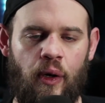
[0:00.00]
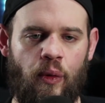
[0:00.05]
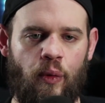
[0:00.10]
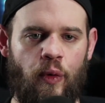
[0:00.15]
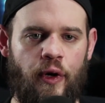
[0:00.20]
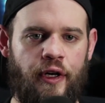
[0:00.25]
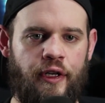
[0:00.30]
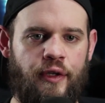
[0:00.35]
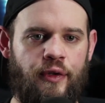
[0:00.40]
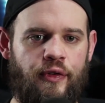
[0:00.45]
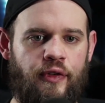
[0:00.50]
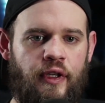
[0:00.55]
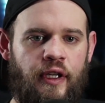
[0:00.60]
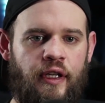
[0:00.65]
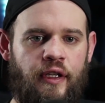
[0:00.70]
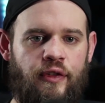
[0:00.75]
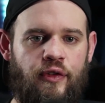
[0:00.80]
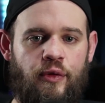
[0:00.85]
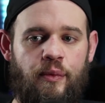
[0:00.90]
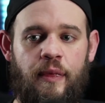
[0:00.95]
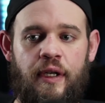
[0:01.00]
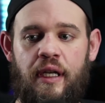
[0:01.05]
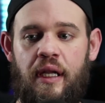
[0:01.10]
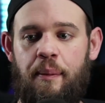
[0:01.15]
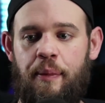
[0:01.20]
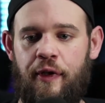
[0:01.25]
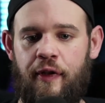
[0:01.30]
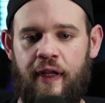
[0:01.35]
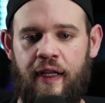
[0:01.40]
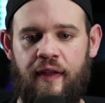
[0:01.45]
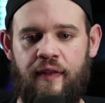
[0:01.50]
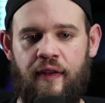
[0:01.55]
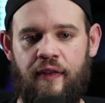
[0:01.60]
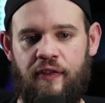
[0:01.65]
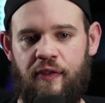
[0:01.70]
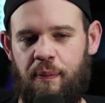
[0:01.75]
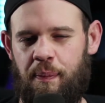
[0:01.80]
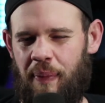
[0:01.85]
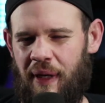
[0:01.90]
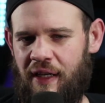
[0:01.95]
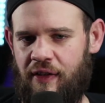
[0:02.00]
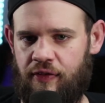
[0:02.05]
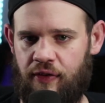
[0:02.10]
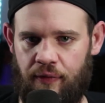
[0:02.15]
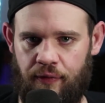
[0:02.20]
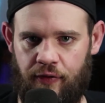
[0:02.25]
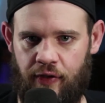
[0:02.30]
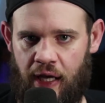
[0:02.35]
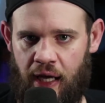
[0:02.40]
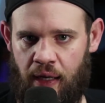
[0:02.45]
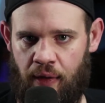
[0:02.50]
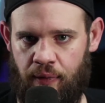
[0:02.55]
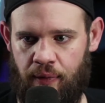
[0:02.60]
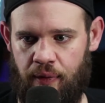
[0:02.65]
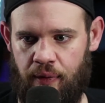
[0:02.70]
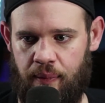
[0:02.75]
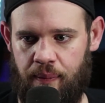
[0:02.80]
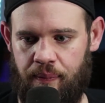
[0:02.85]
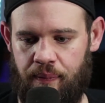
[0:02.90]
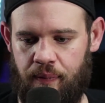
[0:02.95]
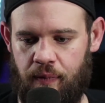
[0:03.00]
we're using it to manipulate the space of sound.